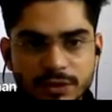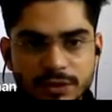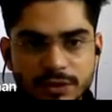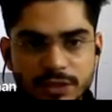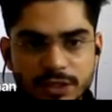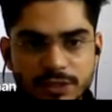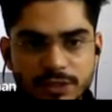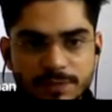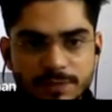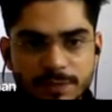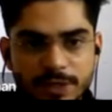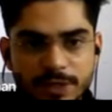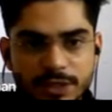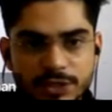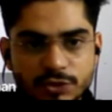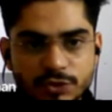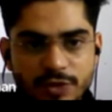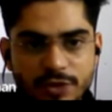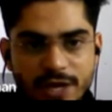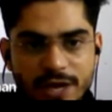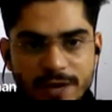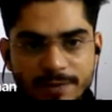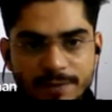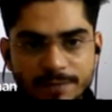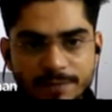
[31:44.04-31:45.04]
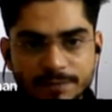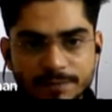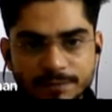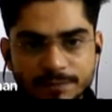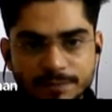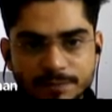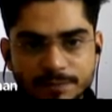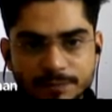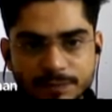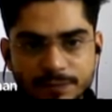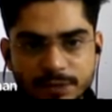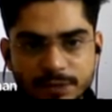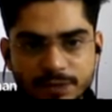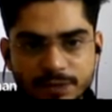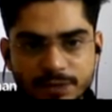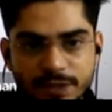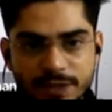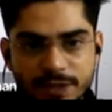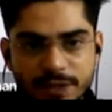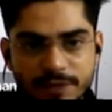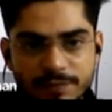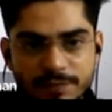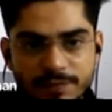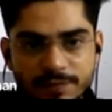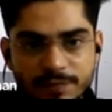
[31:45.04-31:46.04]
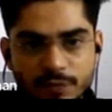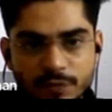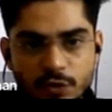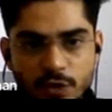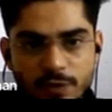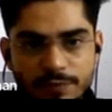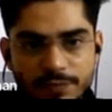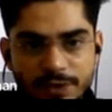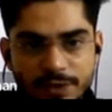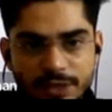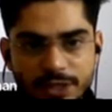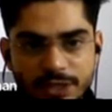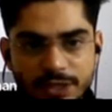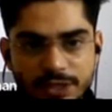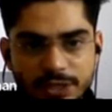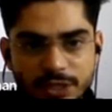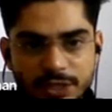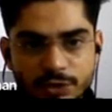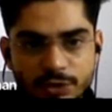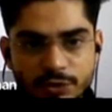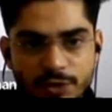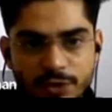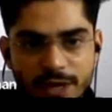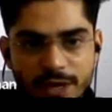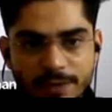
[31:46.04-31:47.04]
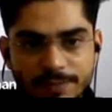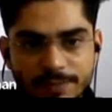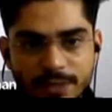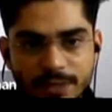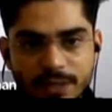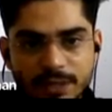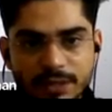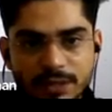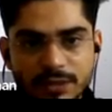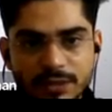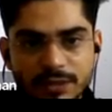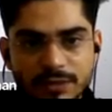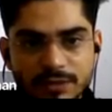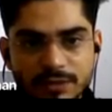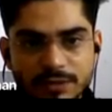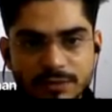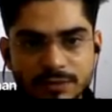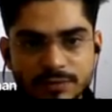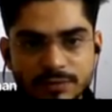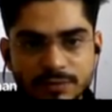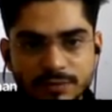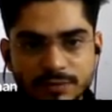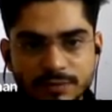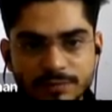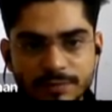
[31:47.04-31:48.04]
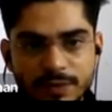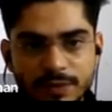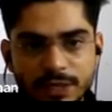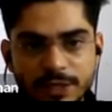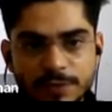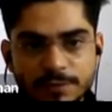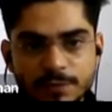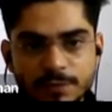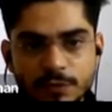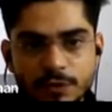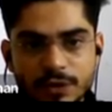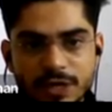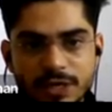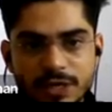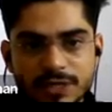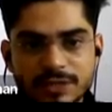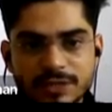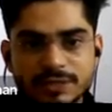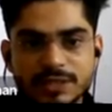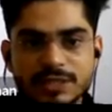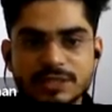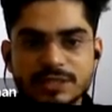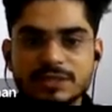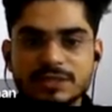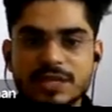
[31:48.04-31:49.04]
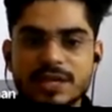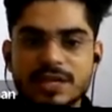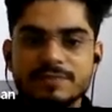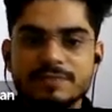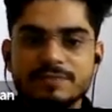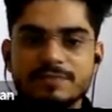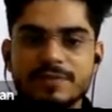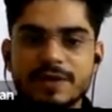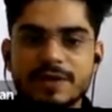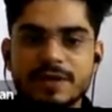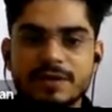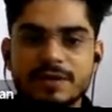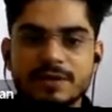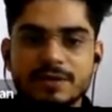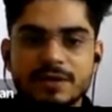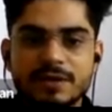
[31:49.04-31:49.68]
this bridge you have, same combination you have now. Please focus this time.